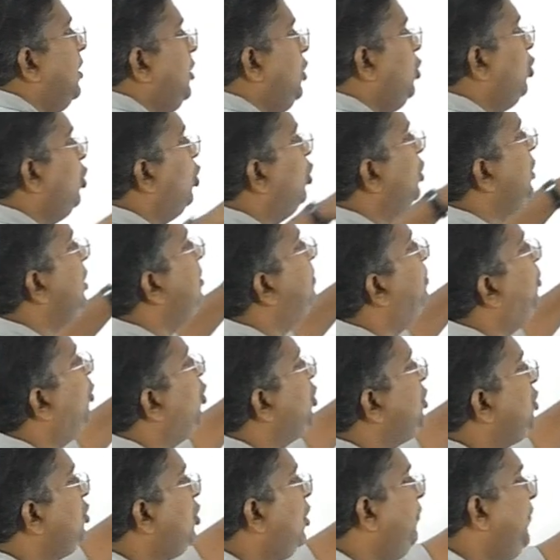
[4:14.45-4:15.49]
You know that
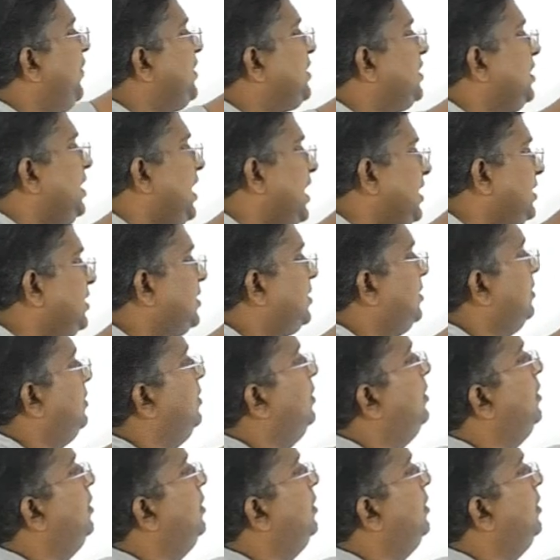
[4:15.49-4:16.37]
post office, yes,